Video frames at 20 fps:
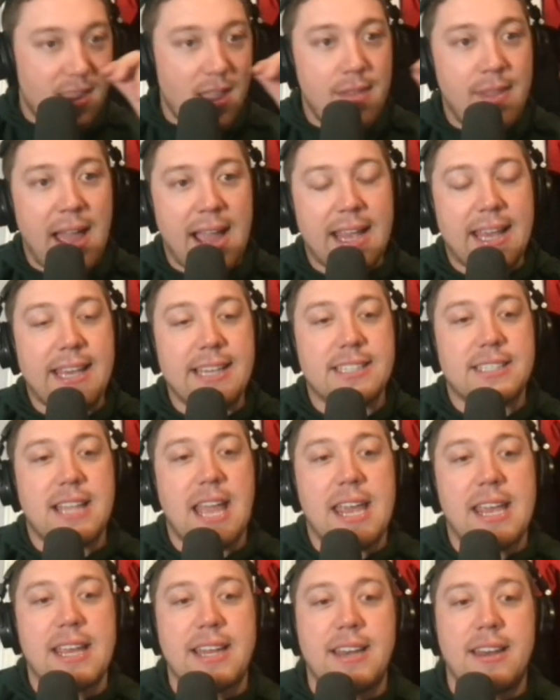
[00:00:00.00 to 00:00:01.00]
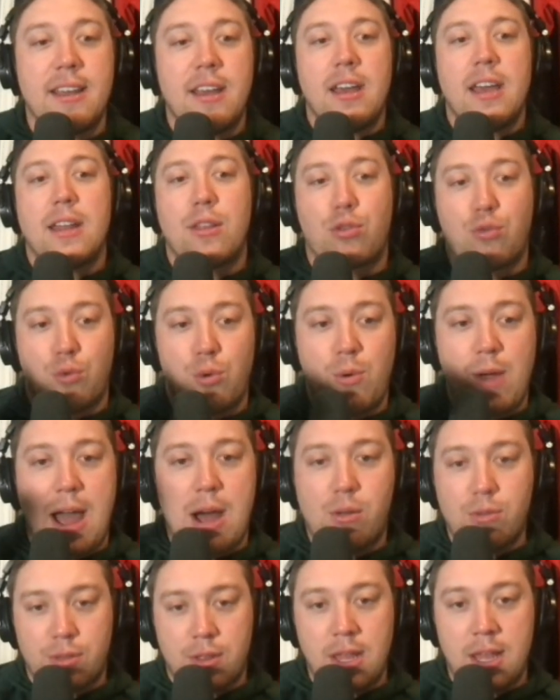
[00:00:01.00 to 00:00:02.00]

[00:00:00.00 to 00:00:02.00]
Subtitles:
that he's taken throughout